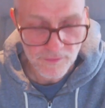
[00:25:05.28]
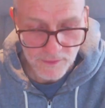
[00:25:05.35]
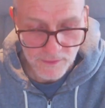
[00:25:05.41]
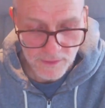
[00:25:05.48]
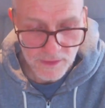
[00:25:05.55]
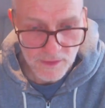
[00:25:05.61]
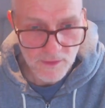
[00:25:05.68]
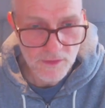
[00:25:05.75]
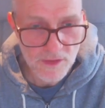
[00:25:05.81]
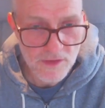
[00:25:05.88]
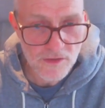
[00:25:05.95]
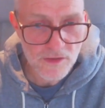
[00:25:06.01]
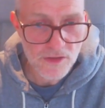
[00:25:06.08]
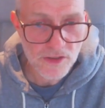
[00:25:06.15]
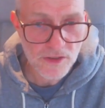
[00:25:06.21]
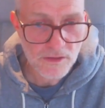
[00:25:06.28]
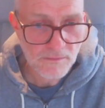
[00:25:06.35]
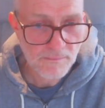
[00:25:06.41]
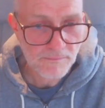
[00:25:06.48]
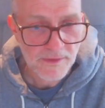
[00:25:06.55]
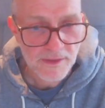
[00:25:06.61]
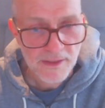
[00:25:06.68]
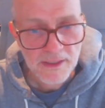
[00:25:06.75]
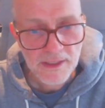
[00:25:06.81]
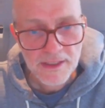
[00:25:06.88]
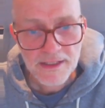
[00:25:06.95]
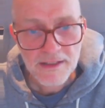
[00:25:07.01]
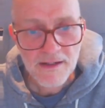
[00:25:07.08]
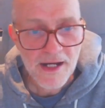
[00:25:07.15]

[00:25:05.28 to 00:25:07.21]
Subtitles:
okay, your discussion. Now,